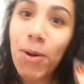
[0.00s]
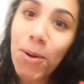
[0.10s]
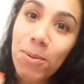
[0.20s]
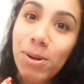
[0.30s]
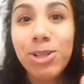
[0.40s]

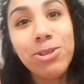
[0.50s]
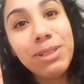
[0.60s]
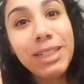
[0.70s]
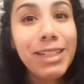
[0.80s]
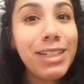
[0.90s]
oh, what do you
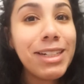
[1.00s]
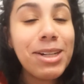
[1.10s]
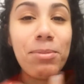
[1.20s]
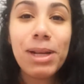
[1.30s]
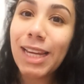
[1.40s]
need? And
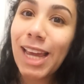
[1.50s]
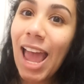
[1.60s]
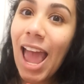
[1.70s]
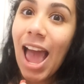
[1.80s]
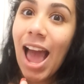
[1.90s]
I'm like,
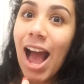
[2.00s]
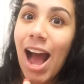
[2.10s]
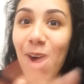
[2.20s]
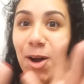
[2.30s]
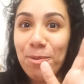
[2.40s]

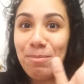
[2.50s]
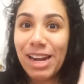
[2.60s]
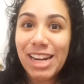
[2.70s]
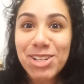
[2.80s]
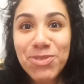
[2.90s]
um, my
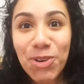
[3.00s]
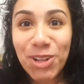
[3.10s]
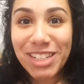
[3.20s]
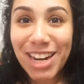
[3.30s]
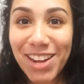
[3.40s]
hair's
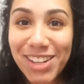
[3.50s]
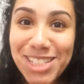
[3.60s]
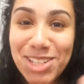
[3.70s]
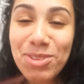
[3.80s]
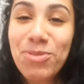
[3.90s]
falling out. I
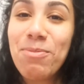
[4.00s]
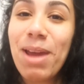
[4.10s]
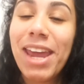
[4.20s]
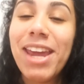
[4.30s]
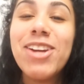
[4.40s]
need something for my
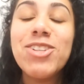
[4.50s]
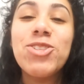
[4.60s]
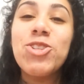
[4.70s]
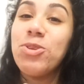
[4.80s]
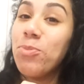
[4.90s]
hair.
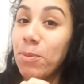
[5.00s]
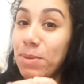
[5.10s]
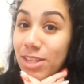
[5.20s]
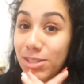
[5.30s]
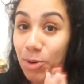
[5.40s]
So she brought
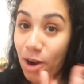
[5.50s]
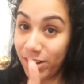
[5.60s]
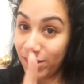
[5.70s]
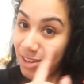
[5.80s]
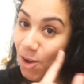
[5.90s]
me this
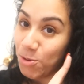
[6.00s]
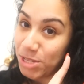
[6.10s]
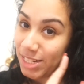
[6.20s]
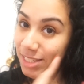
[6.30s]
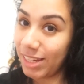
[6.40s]
product. Hold
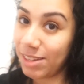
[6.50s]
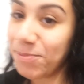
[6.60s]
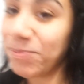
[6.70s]
on a second.